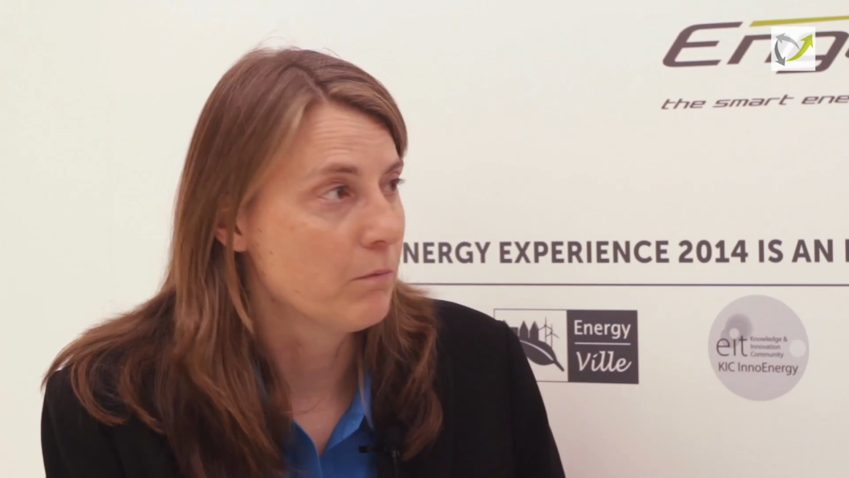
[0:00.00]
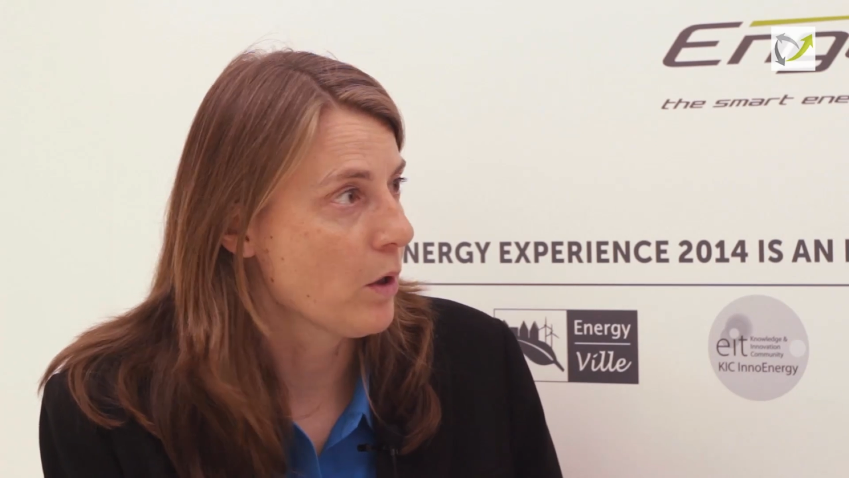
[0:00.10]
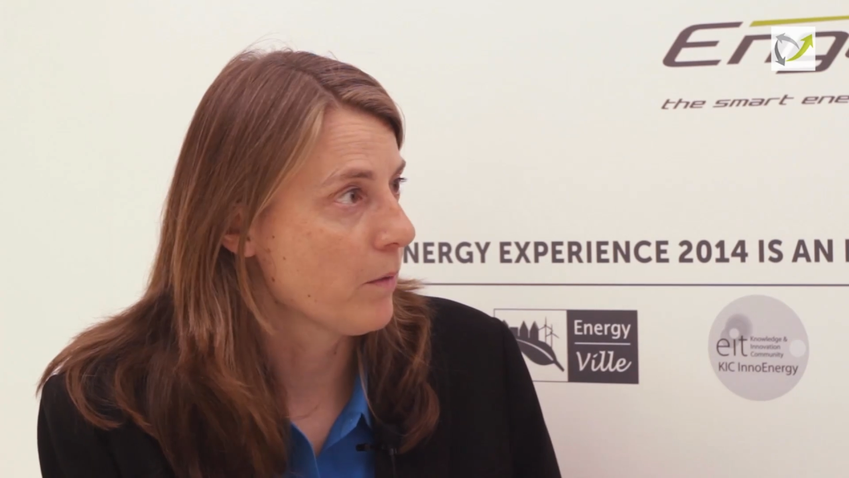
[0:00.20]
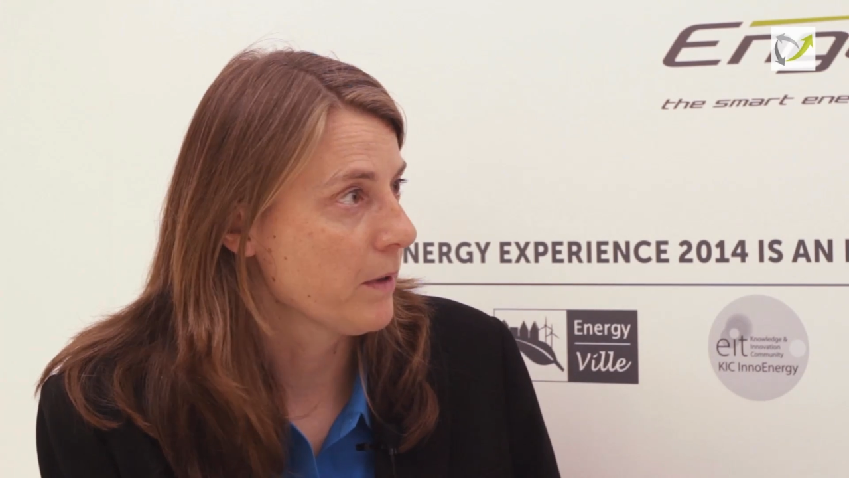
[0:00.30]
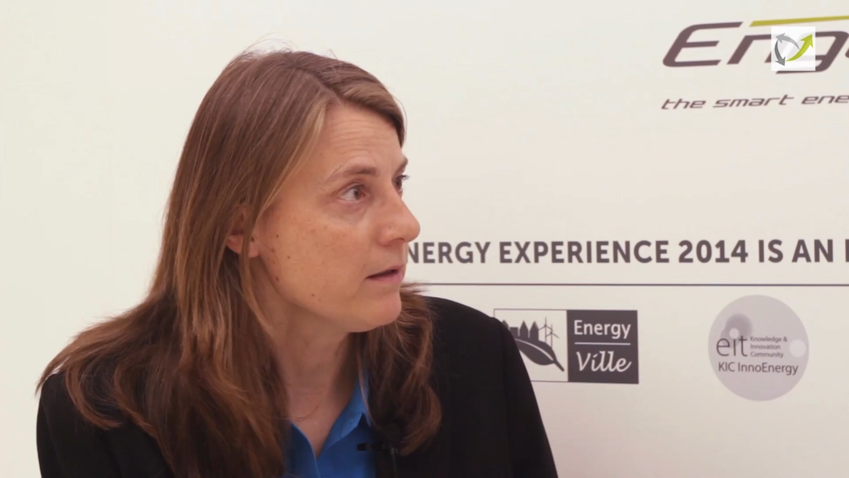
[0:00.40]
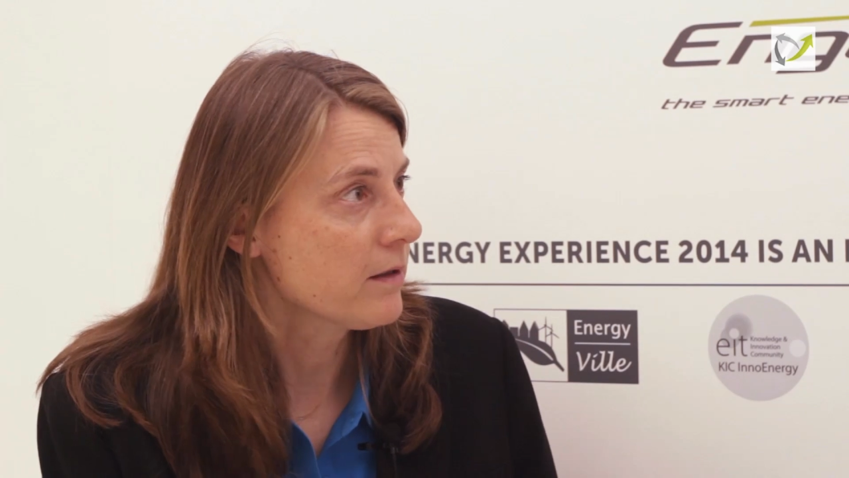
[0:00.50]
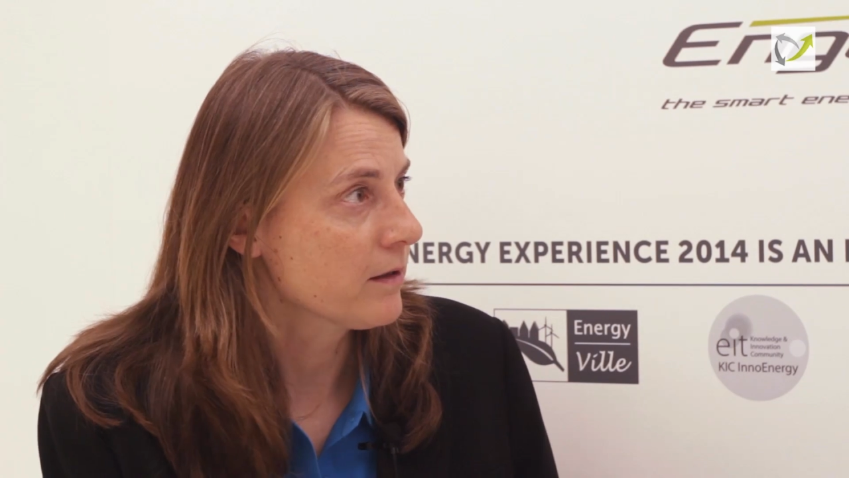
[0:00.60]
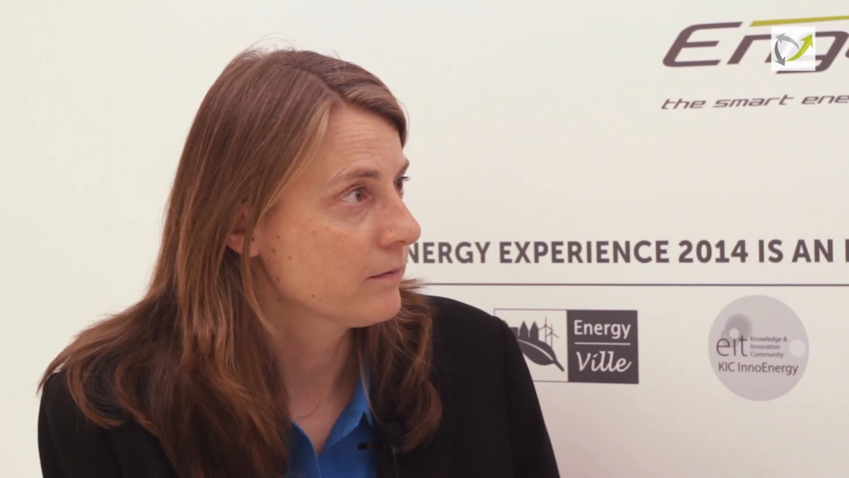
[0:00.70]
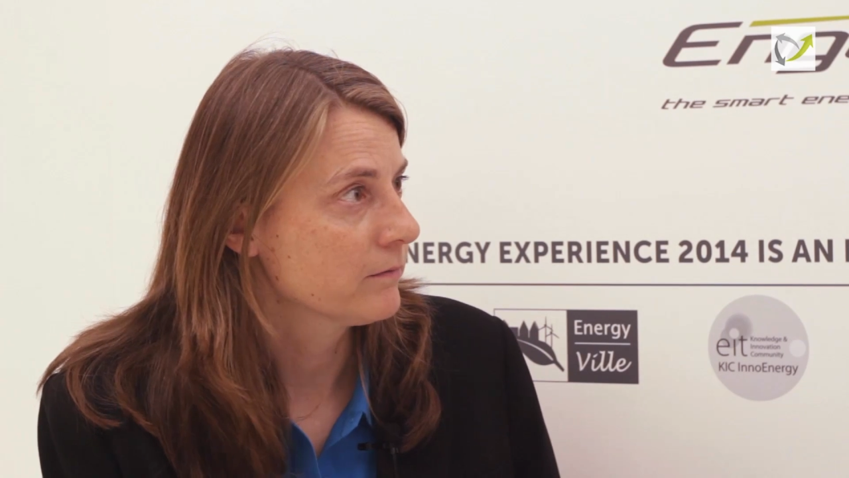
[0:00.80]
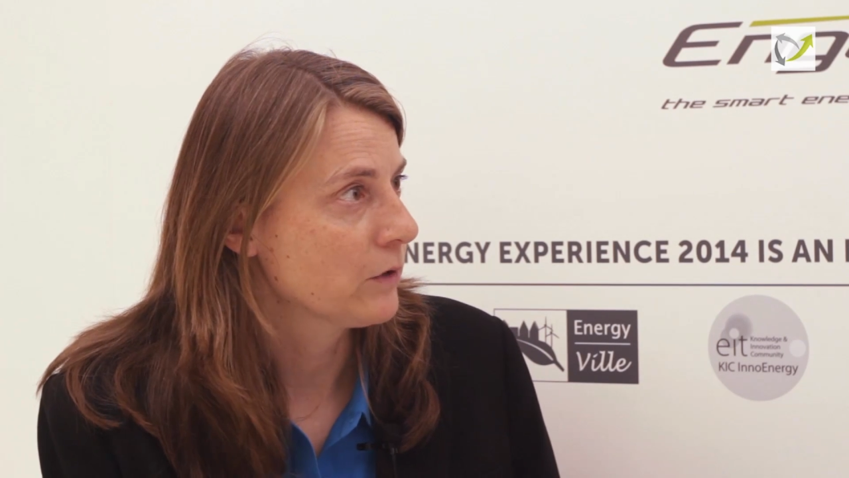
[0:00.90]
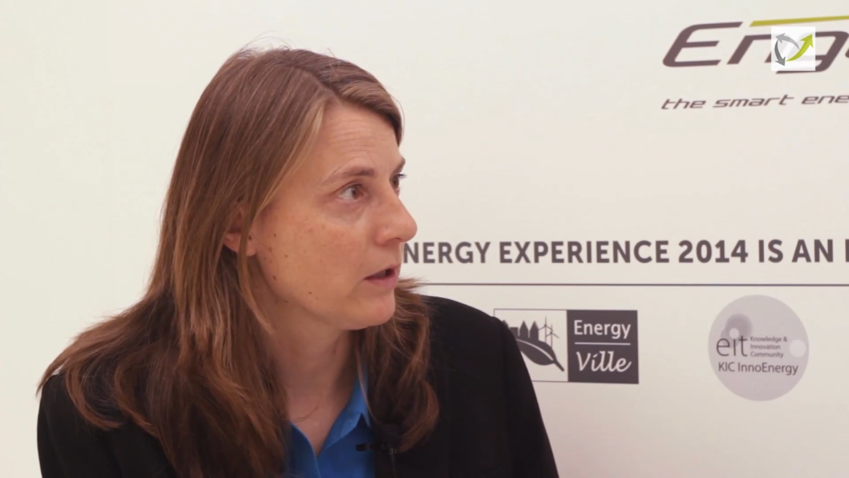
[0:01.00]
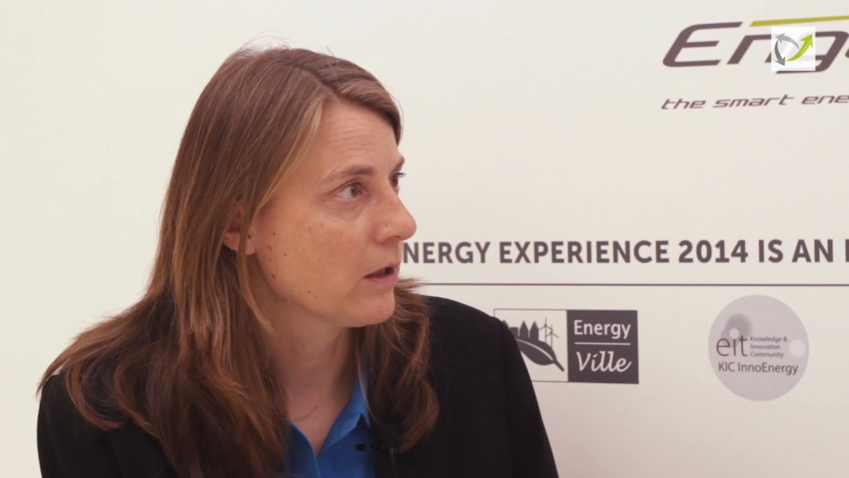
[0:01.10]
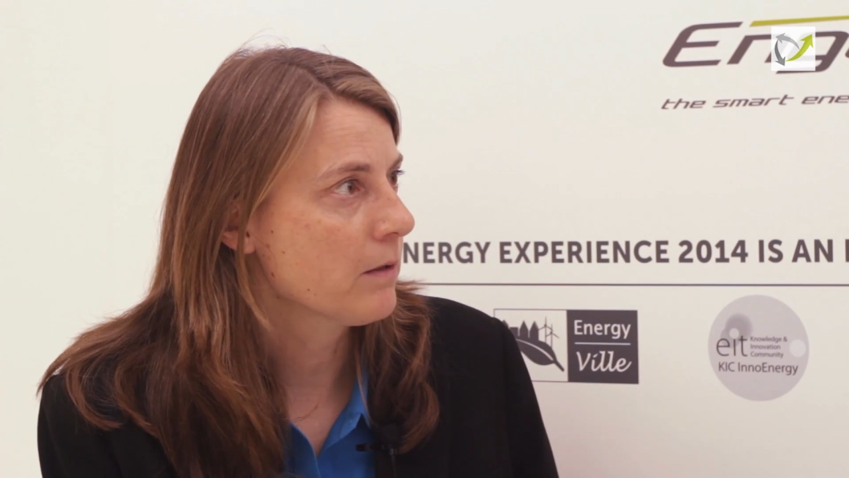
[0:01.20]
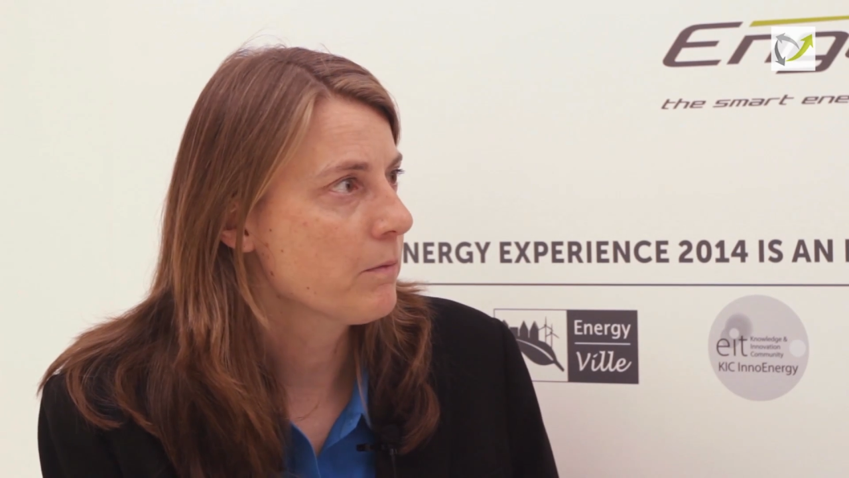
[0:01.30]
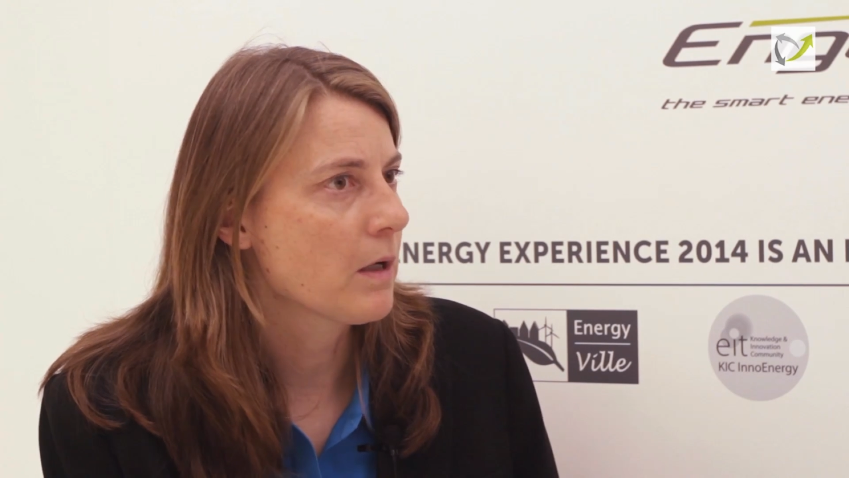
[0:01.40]
moment
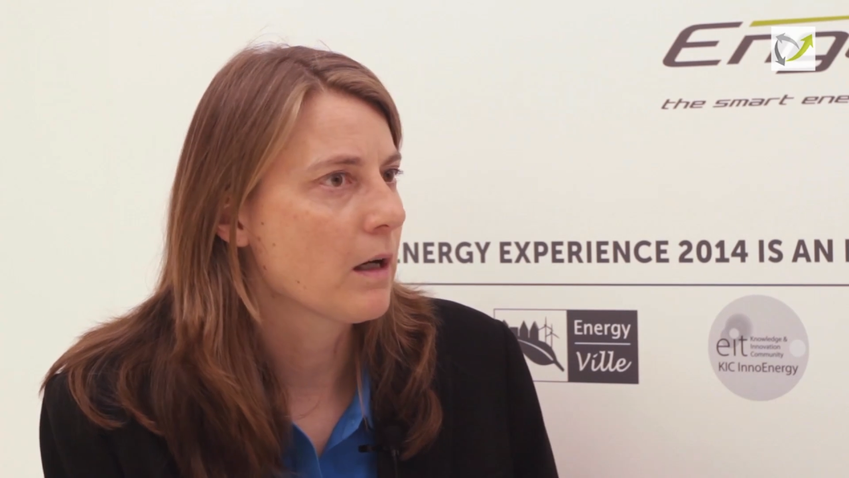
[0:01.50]
here,